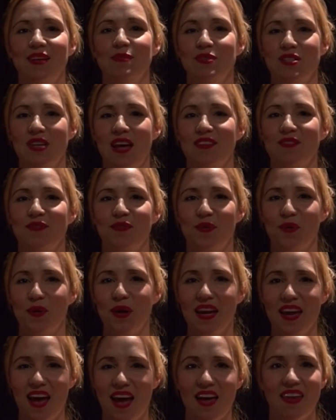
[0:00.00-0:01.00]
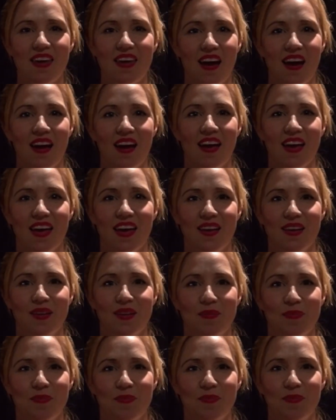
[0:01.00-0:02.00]
I'm Shannyn, Fourie, and I
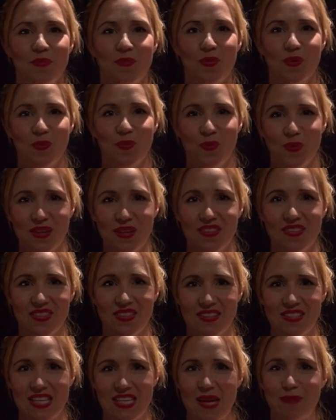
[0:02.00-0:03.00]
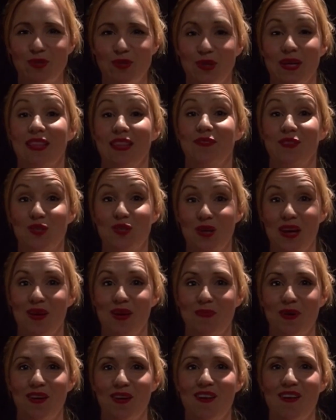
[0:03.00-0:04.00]
am with the team doing the Vagina
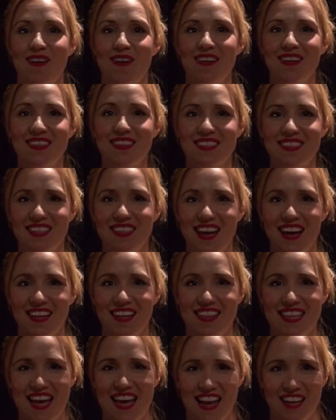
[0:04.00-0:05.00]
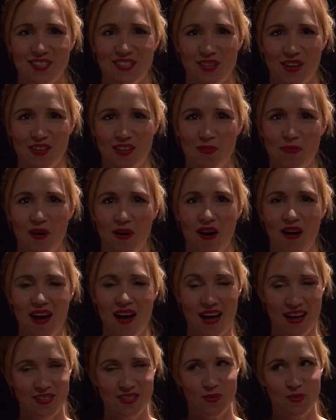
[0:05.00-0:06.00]
Monologues at the Alexander Bar,
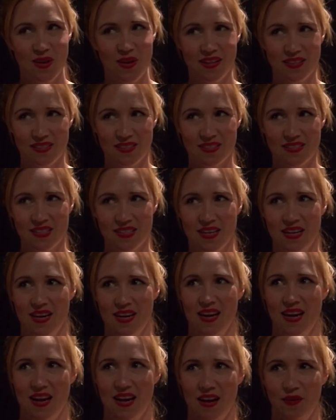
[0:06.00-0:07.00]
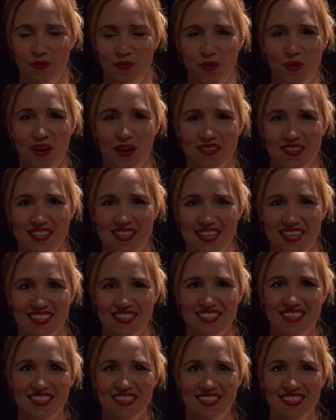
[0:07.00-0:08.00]
as well as a few other
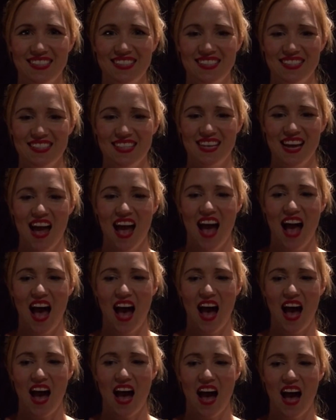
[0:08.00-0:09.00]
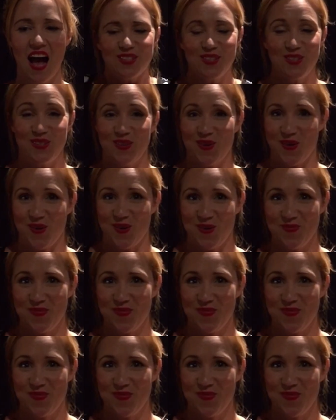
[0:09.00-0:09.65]
theatres. So,